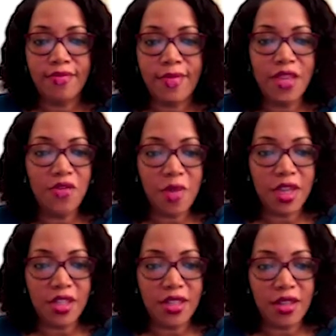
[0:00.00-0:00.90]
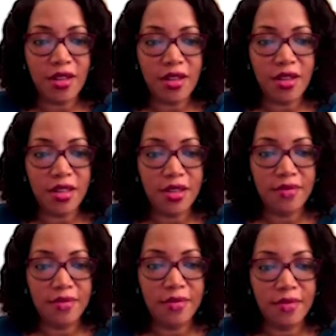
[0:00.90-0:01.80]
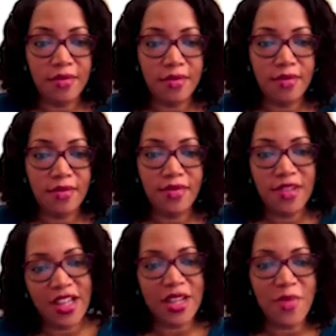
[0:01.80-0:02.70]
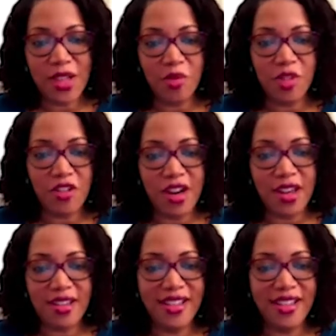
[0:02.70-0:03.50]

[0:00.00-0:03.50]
information technology. So that's my subject, right?